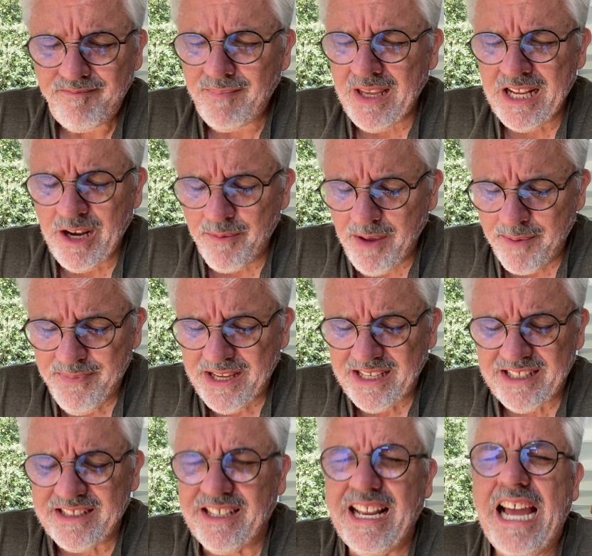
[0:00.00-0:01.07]
And I'm
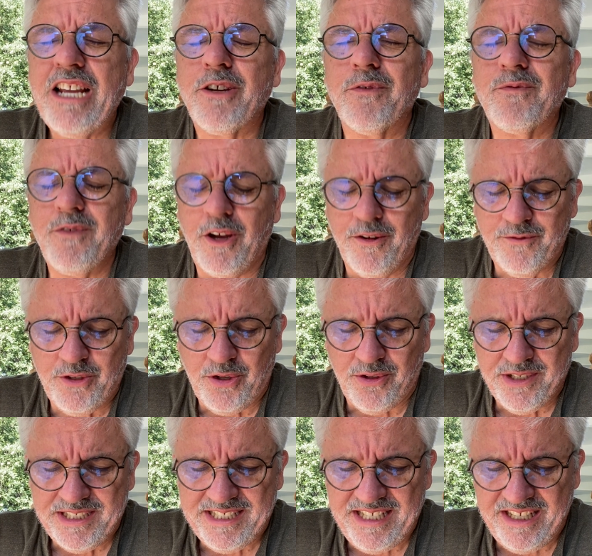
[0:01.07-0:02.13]
thinking the lack of
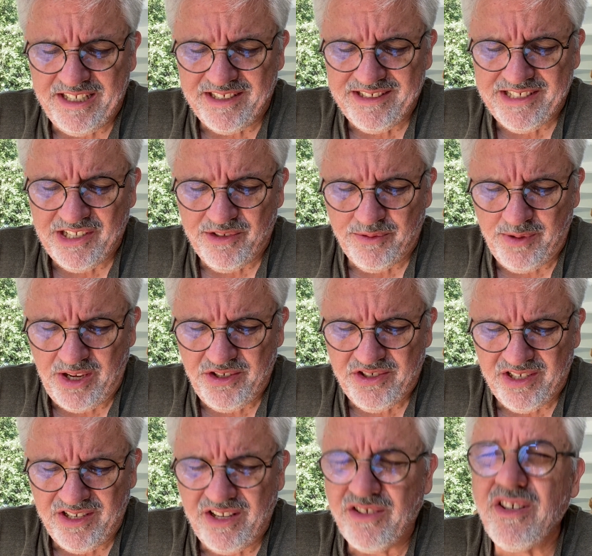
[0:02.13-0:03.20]
courtesy,
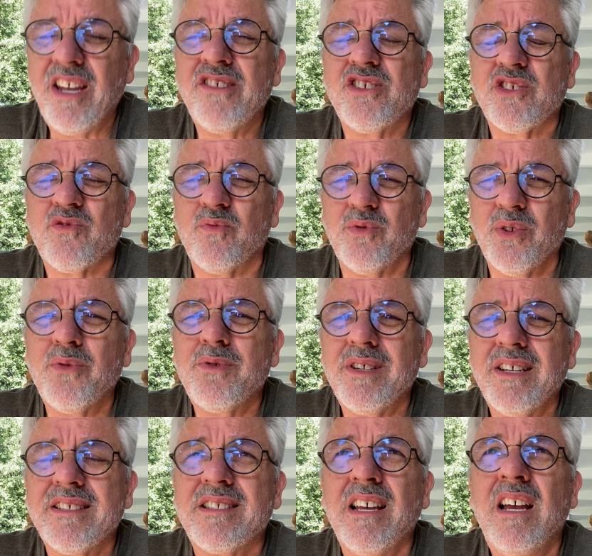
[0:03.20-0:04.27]
consideration, and just
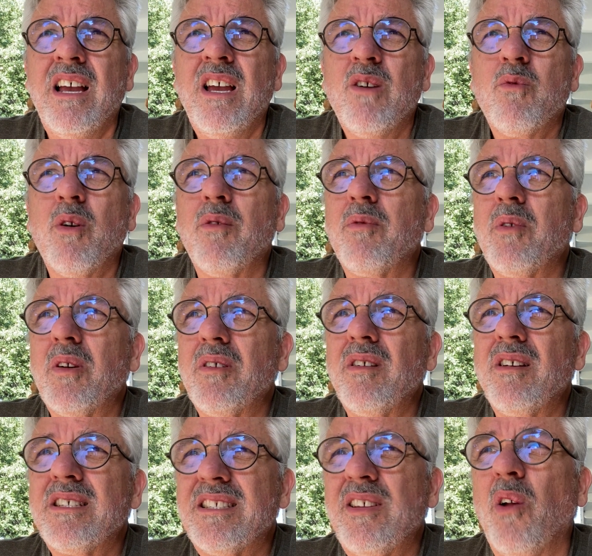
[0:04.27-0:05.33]
rudeness, where we're
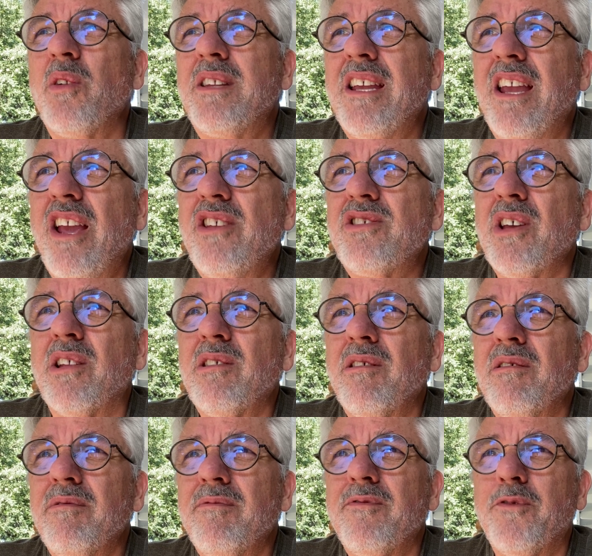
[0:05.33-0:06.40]
assaulting each
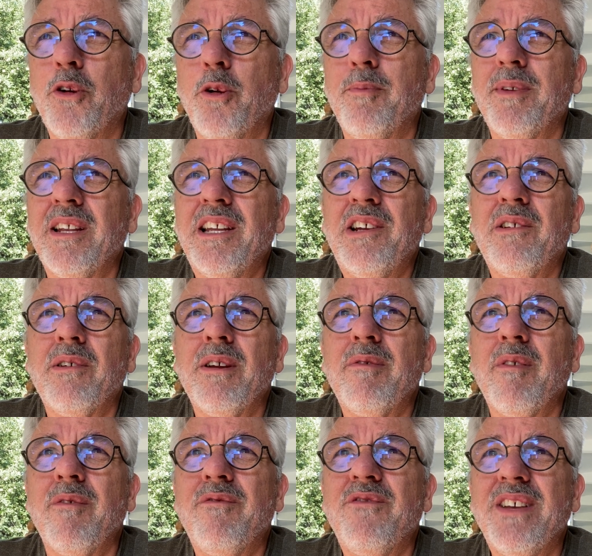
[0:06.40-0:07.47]
other verbally or
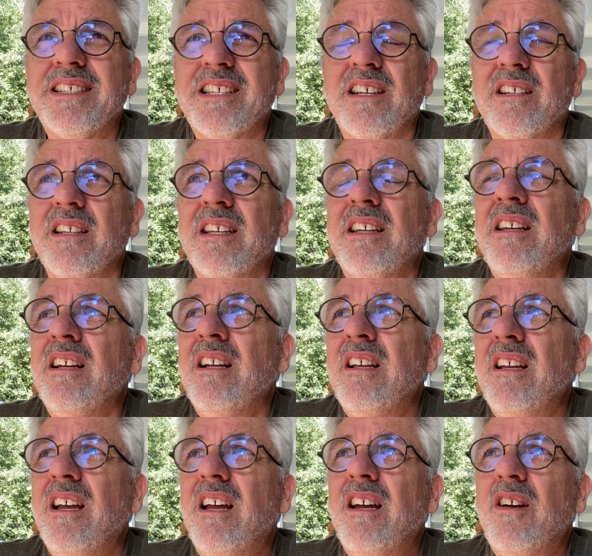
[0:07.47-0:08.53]
even physically
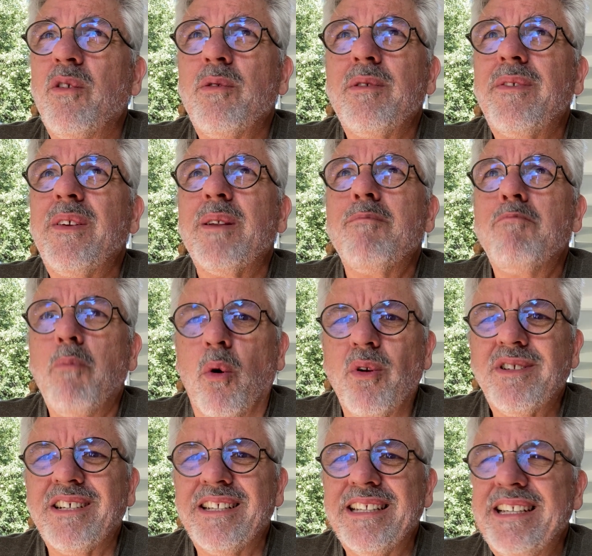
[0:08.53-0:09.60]
or even
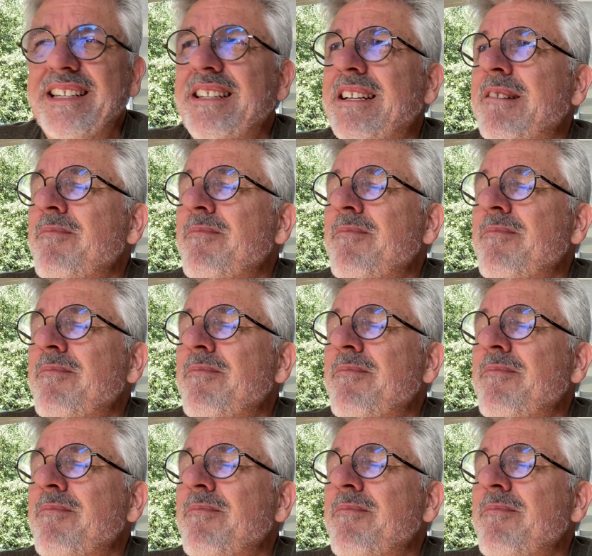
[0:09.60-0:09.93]
mortally,